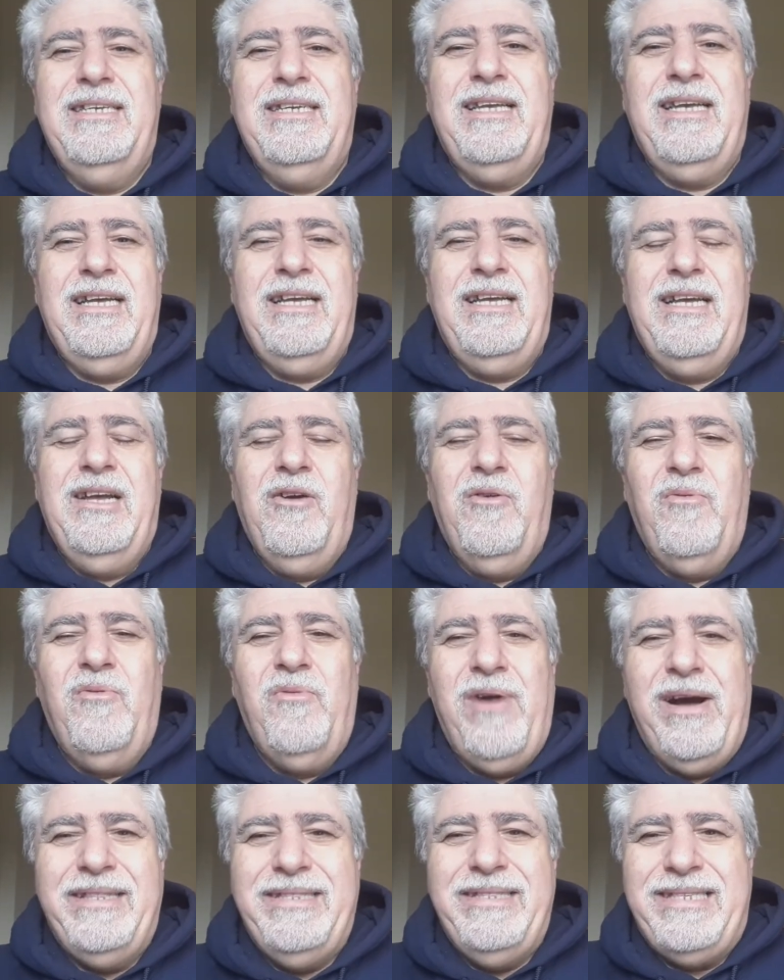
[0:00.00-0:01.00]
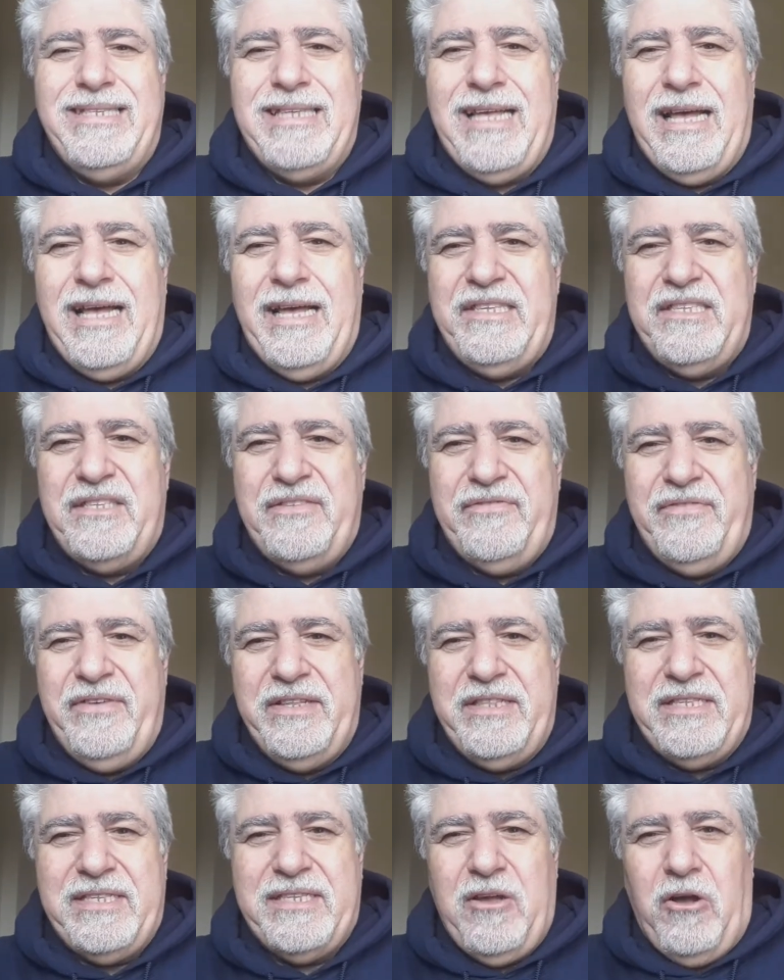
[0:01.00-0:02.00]
Yeah, one size
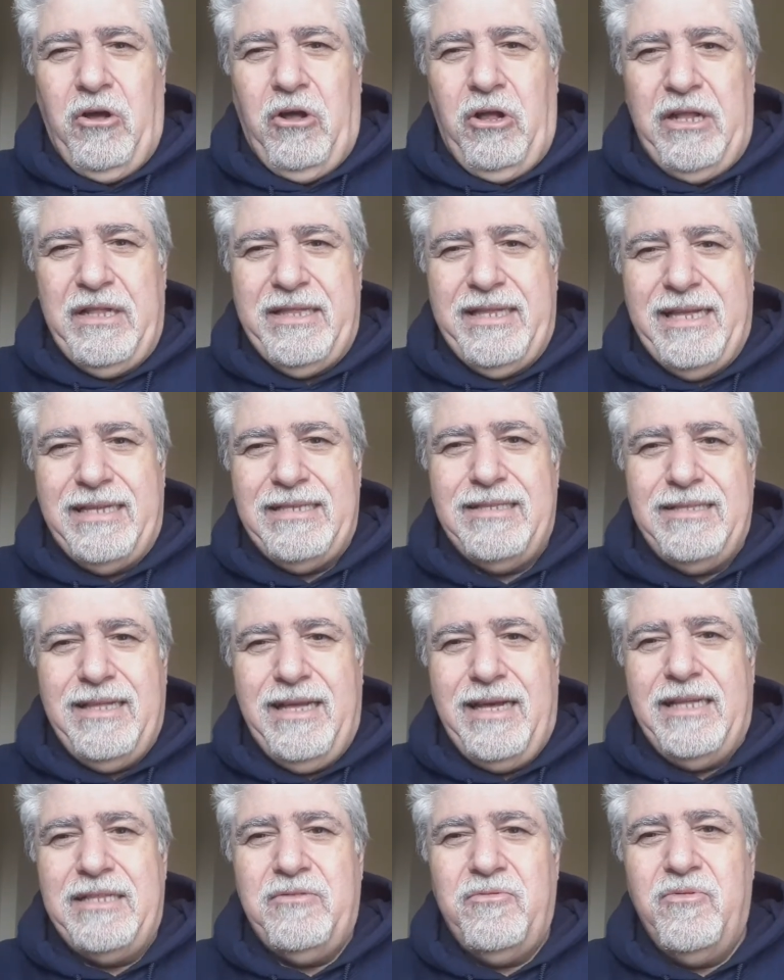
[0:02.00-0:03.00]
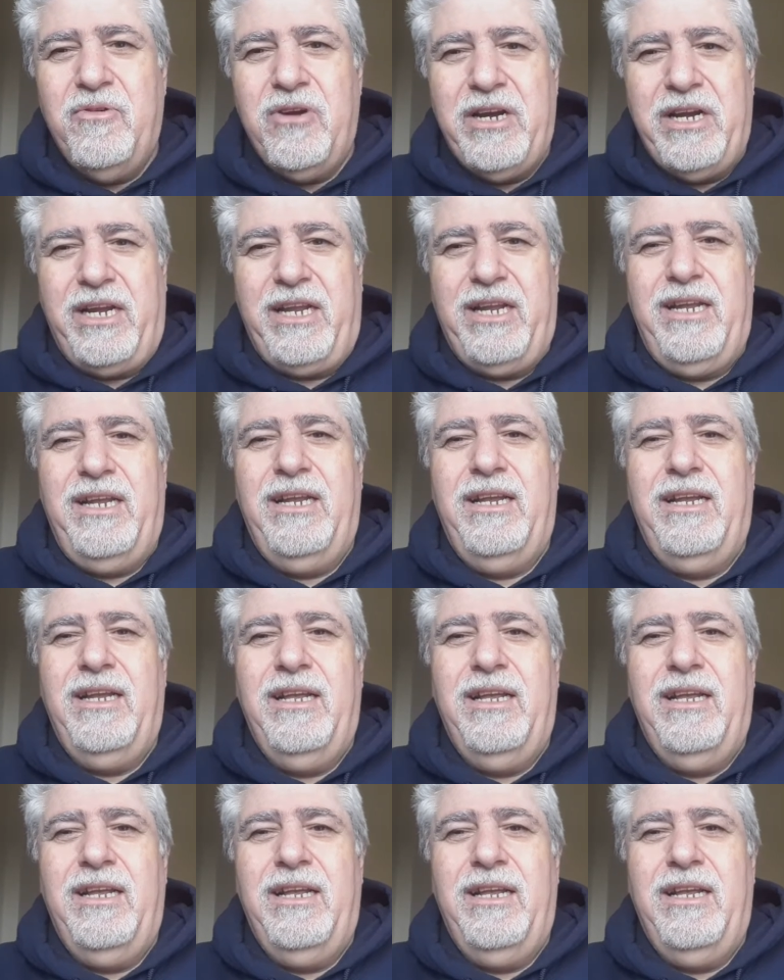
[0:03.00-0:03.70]
fits all does not work.